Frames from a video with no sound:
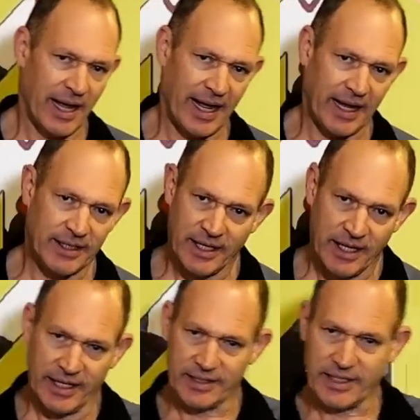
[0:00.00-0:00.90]
and
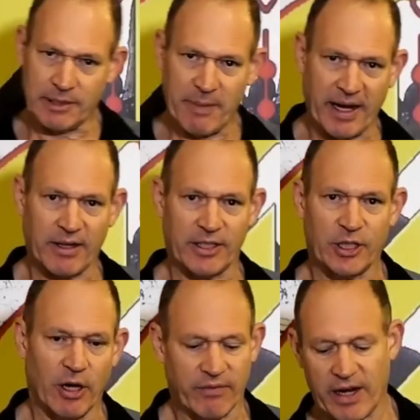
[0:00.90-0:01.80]
it sits back on the
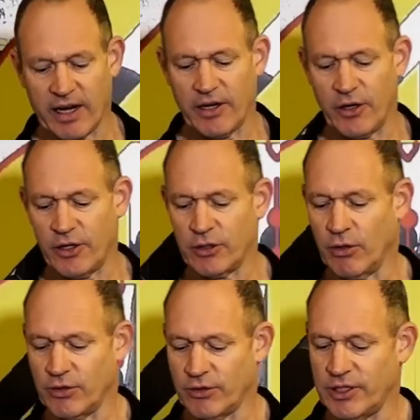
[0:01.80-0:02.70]
shelf there and can use in
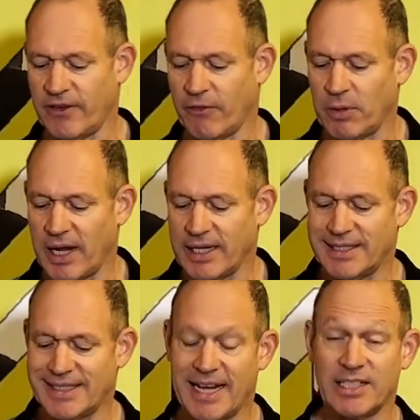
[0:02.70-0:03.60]
all sorts of different
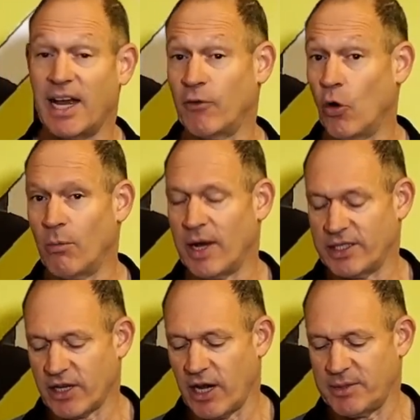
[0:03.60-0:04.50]
places as I have all my
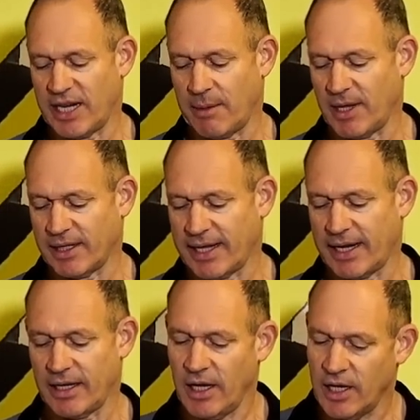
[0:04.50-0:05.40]
scopes set up like that.